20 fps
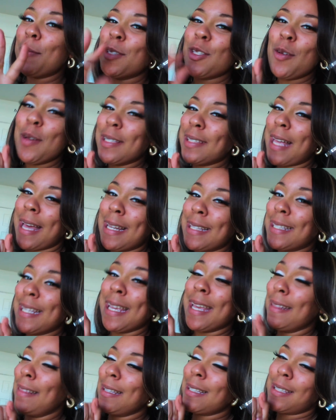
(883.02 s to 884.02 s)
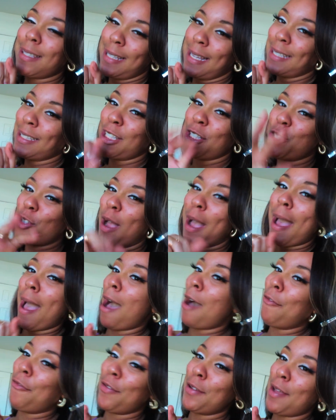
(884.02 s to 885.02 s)
I'm so excited to get this lens and try it
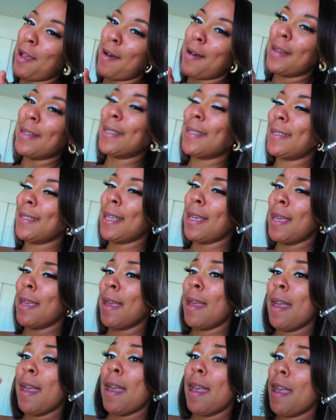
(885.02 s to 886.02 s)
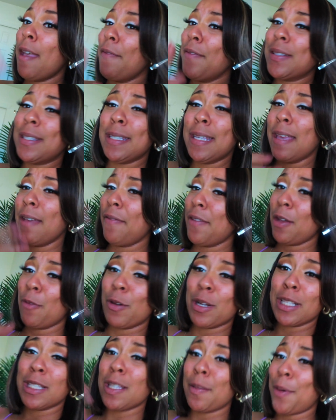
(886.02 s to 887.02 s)
out for y'all and see if it's giving
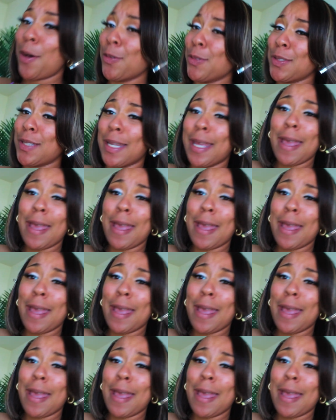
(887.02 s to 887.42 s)
what it's supposed to